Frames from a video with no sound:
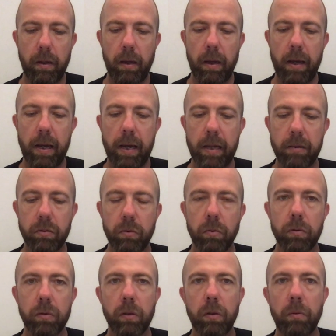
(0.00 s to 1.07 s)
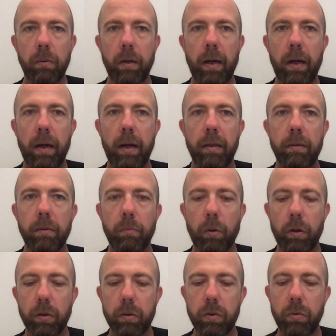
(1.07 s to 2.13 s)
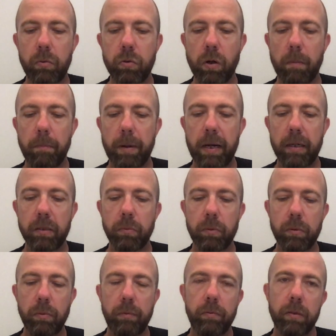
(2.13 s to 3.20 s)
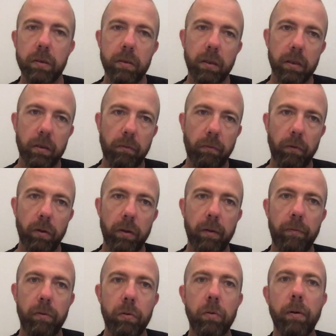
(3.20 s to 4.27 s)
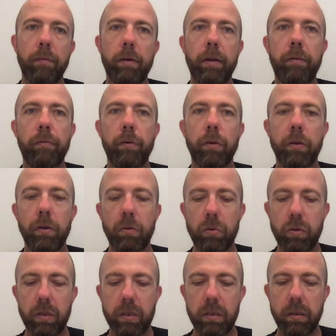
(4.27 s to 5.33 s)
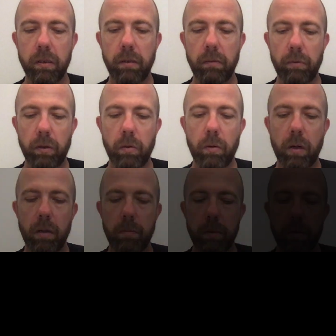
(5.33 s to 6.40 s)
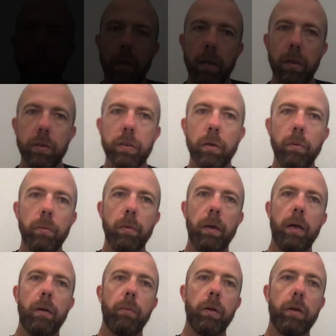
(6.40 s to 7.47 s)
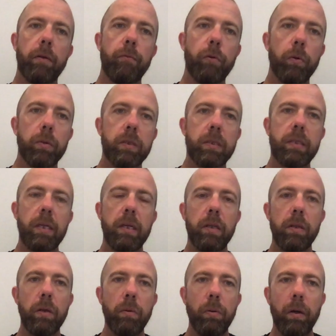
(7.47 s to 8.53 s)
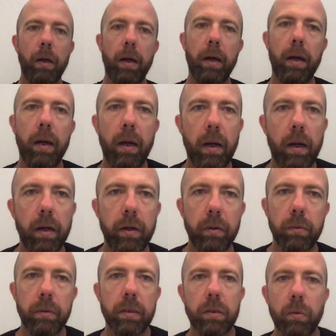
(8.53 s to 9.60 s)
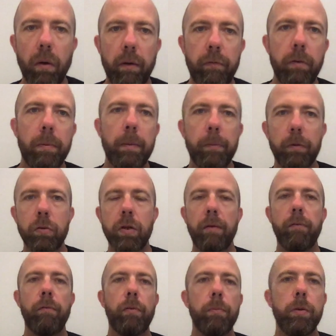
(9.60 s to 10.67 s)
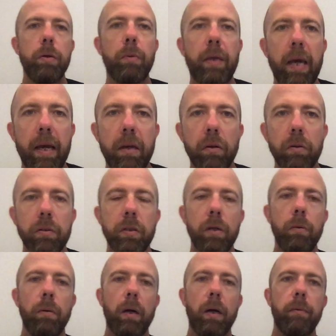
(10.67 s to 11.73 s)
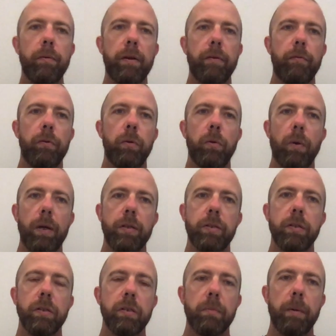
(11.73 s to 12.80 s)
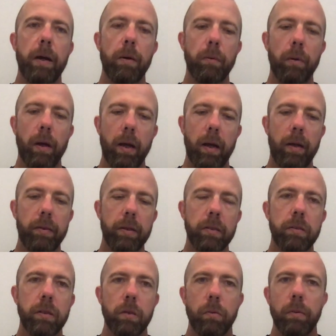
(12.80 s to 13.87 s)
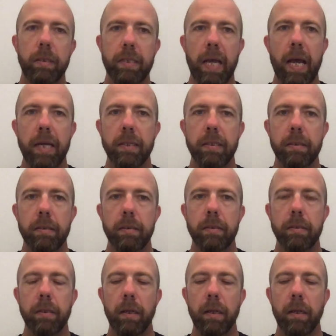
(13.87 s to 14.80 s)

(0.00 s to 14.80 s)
And also 1 or 2 drop bags, which we've discussed further if you do have any further nutritional requirements. So we're looking forward to seeing you. I know there's quite a few people travelling from the UK also. We've got a few questions about things to do with tests.